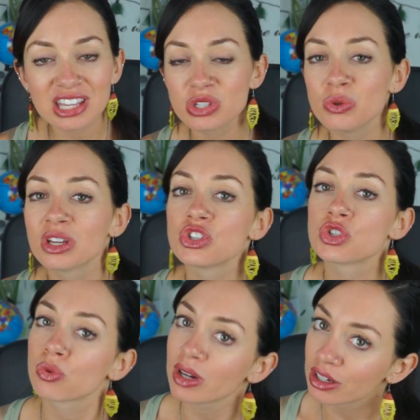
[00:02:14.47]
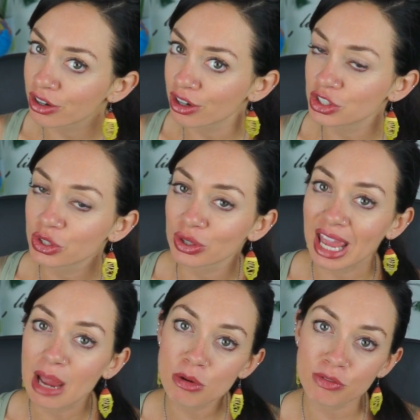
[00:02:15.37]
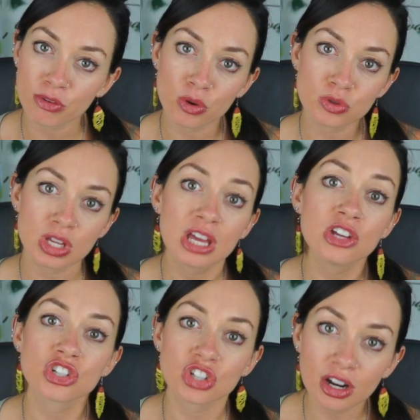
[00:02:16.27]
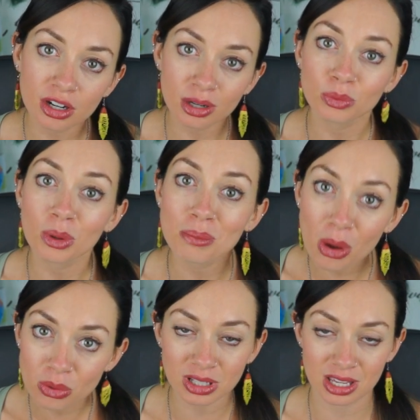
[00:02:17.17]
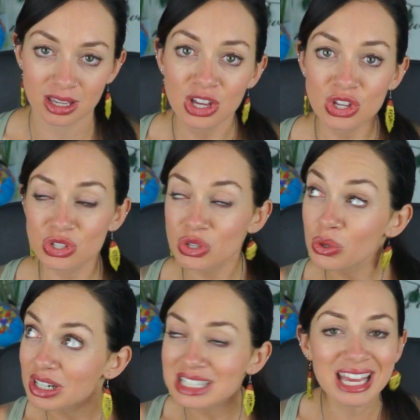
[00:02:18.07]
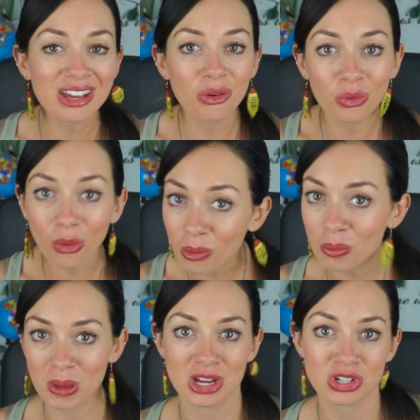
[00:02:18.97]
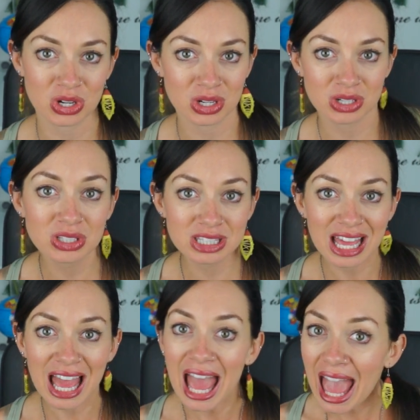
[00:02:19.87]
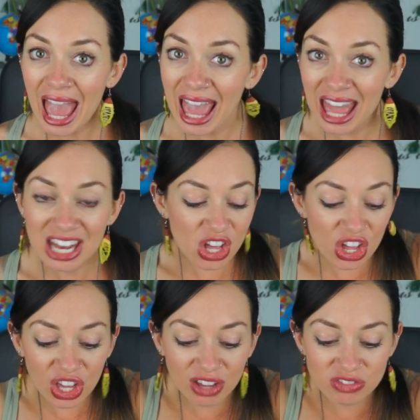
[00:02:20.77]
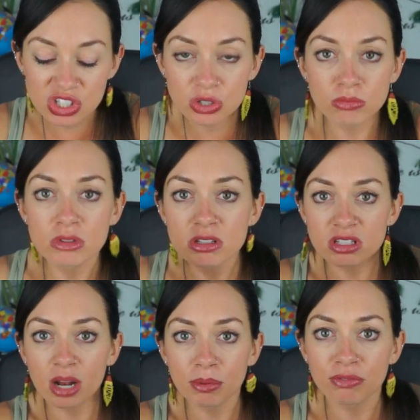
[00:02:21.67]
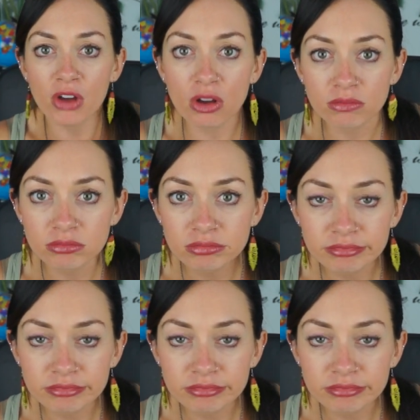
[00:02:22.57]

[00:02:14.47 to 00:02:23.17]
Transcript: is you can trigger your camera phone's shutter remotely, so you can take group pictures, and all you have to do is set up your phone.